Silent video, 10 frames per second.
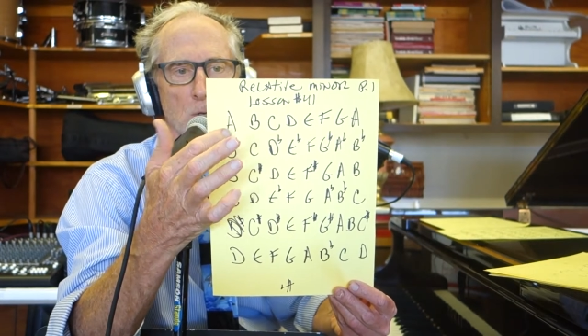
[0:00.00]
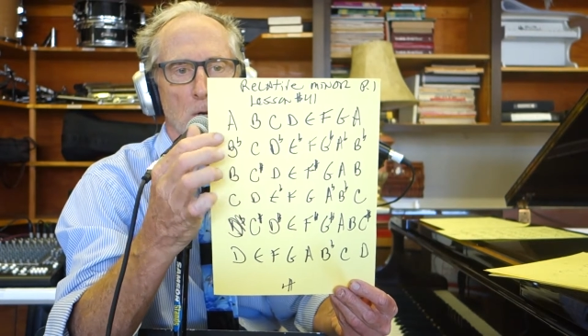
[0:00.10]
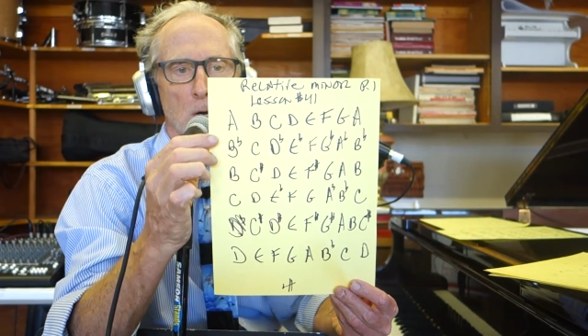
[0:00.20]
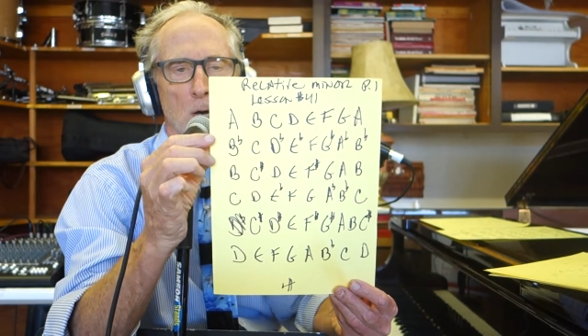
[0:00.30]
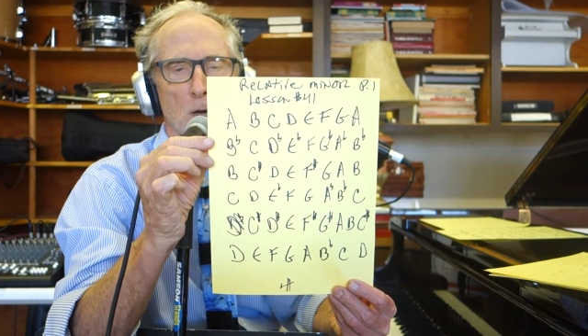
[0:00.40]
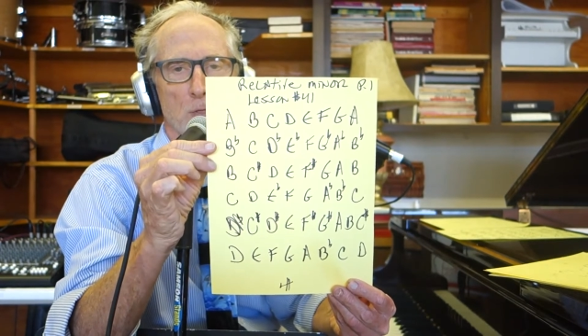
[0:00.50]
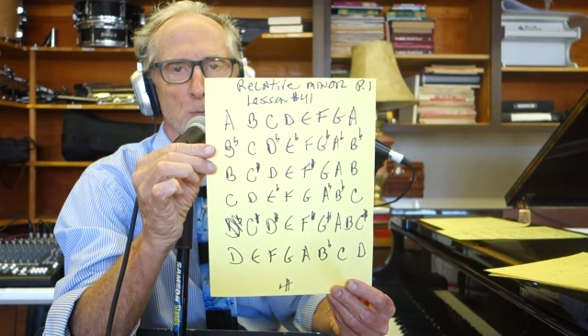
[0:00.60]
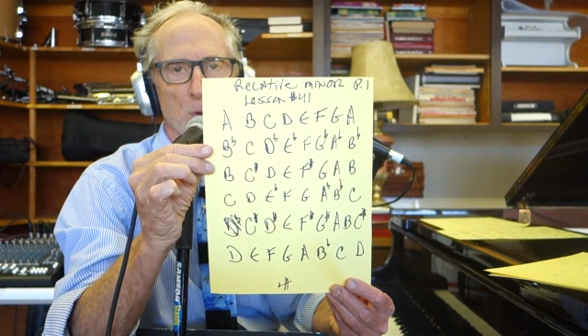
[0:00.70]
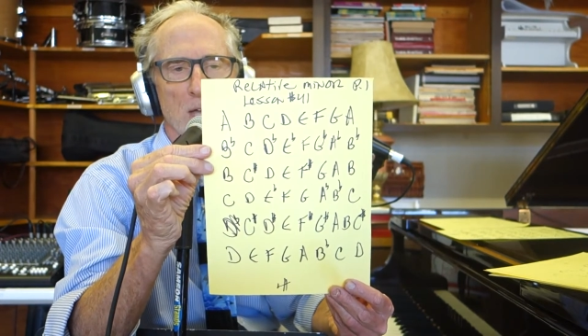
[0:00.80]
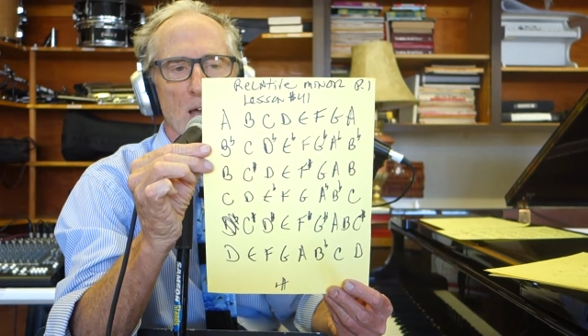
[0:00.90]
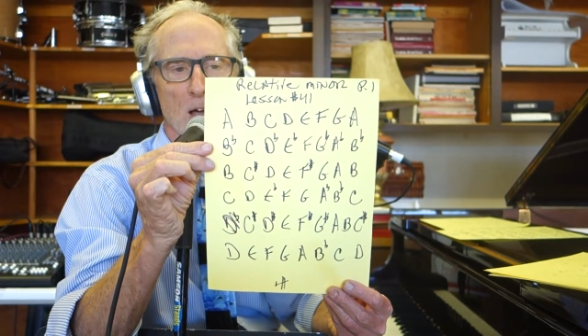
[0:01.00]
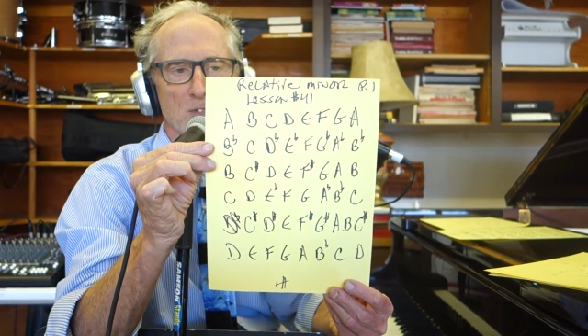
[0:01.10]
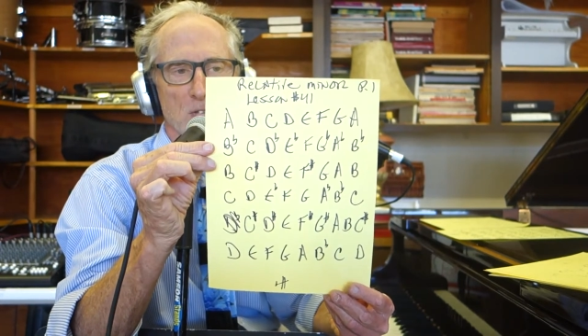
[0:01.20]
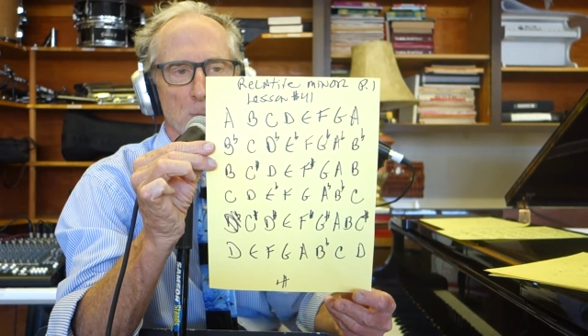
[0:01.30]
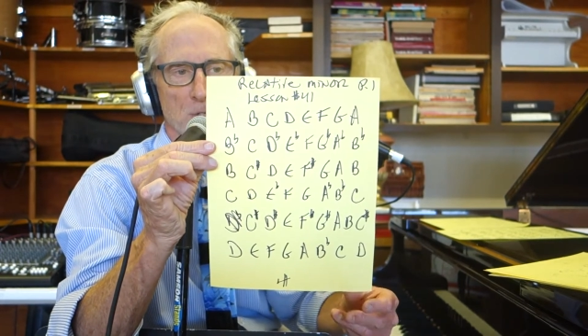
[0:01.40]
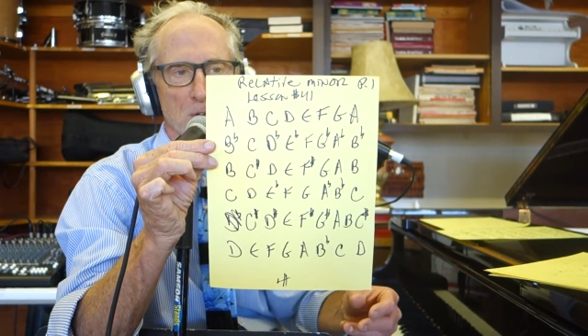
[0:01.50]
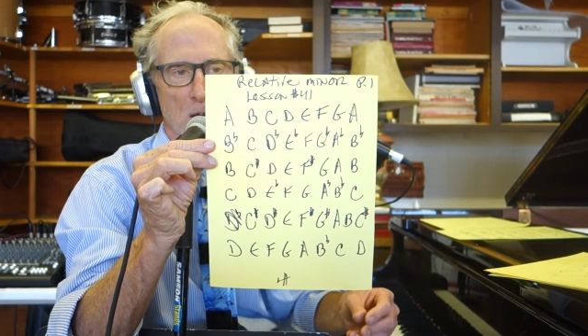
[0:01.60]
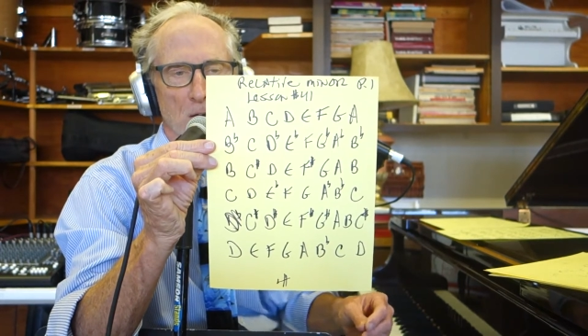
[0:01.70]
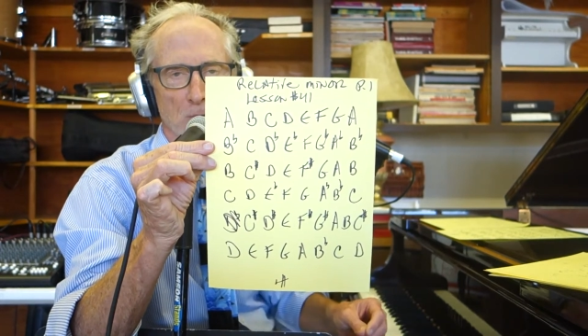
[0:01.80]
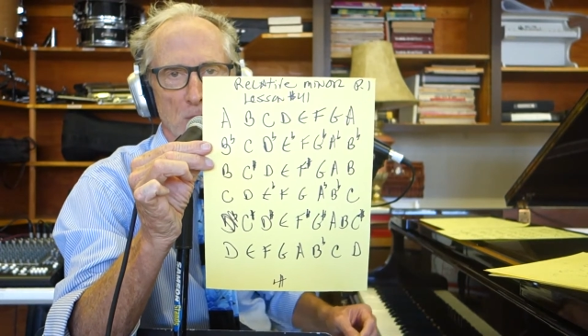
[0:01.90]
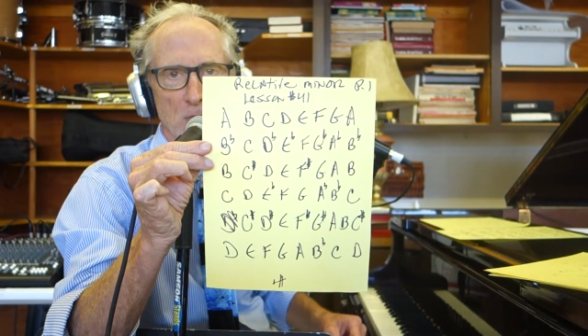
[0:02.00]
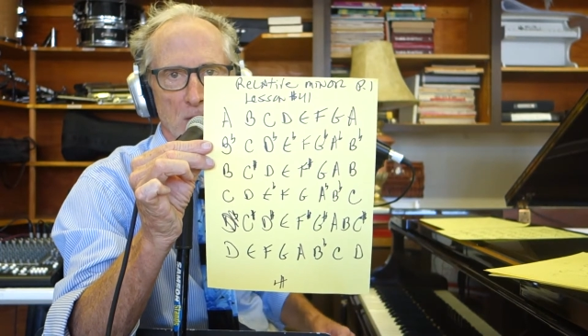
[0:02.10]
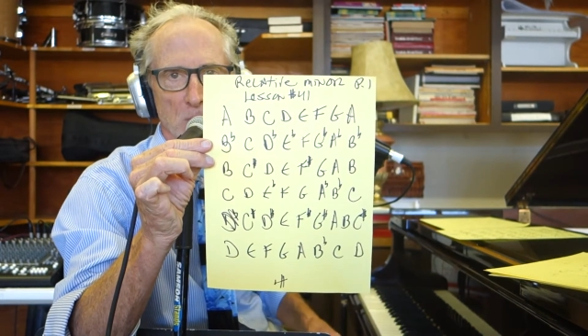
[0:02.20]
3 half steps down. If you take a